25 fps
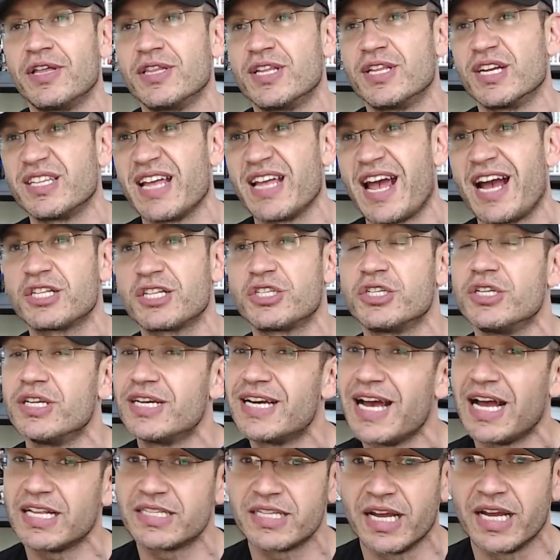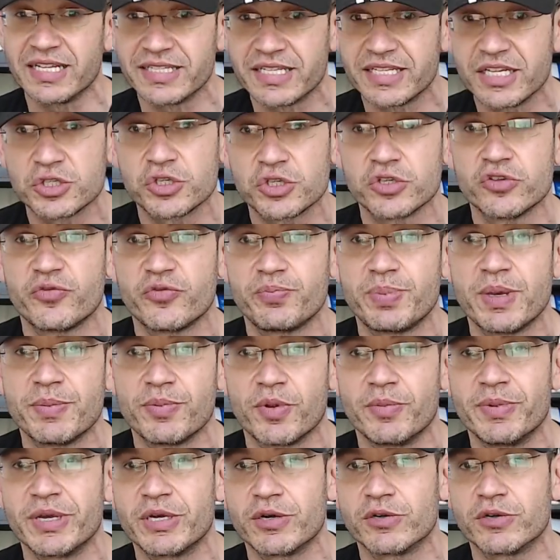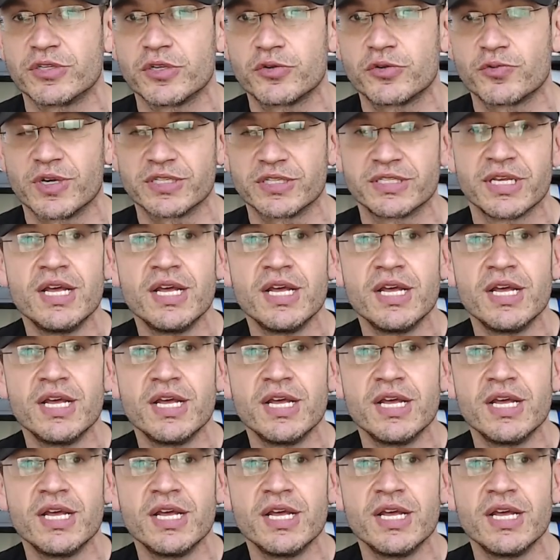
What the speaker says: that actually got the attention of people because it was